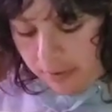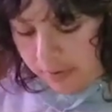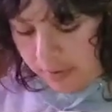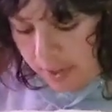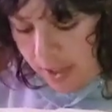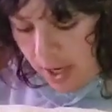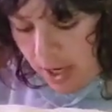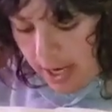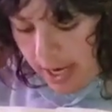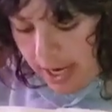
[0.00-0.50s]

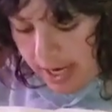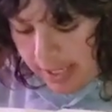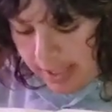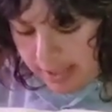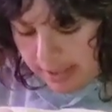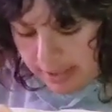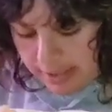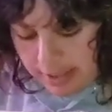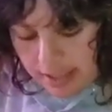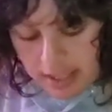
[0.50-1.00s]
even got
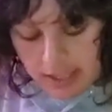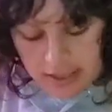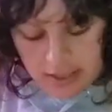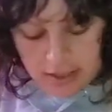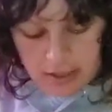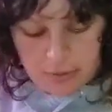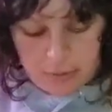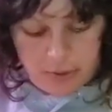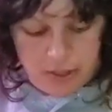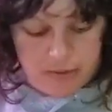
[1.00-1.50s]
ends that I
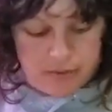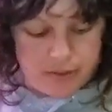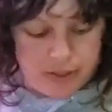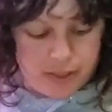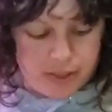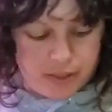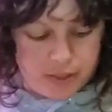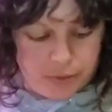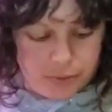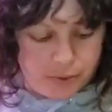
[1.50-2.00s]
didn't weave
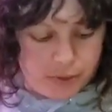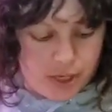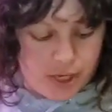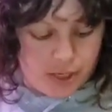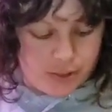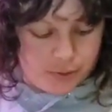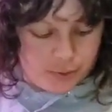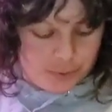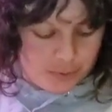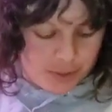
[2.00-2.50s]
in. No
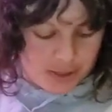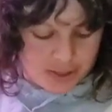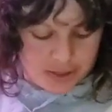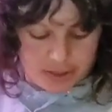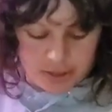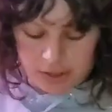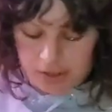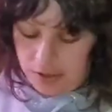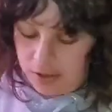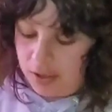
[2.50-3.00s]
duh, who
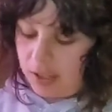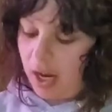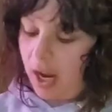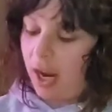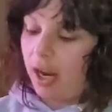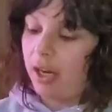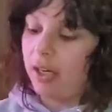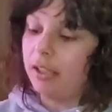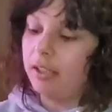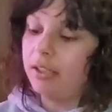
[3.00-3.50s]
wants to do
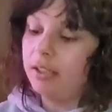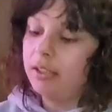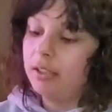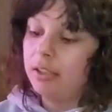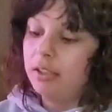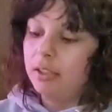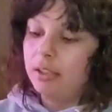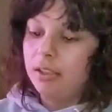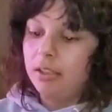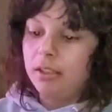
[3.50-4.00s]
that?
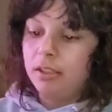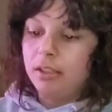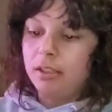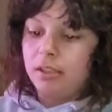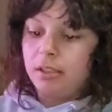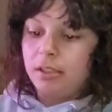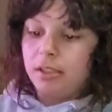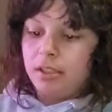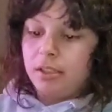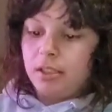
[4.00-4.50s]

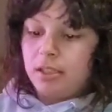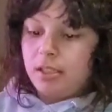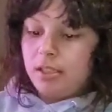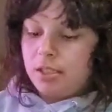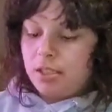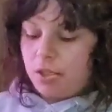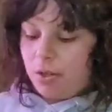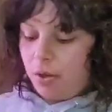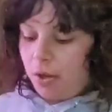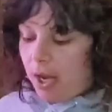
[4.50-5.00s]

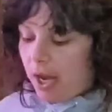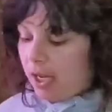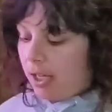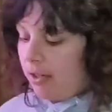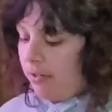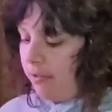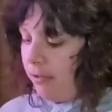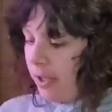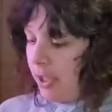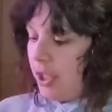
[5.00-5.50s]
So I'm
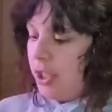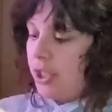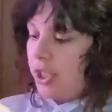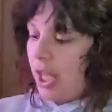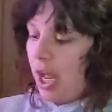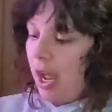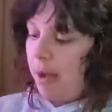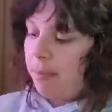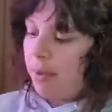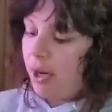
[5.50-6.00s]
going to finish
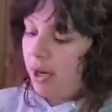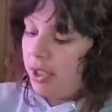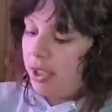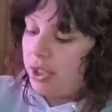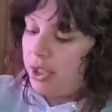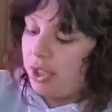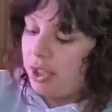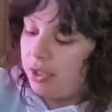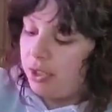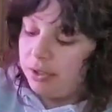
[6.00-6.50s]
that
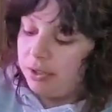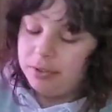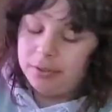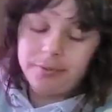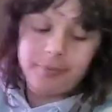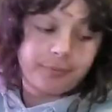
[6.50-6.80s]
poncho.